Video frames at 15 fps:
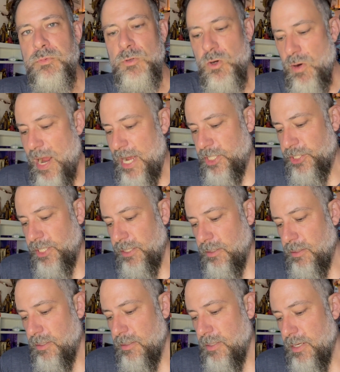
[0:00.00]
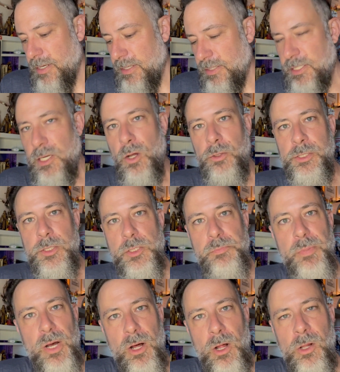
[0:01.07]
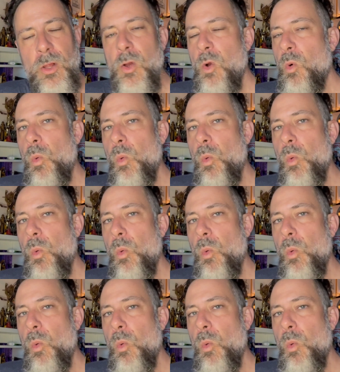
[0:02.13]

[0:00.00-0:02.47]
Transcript: crashing Skulldun's ball,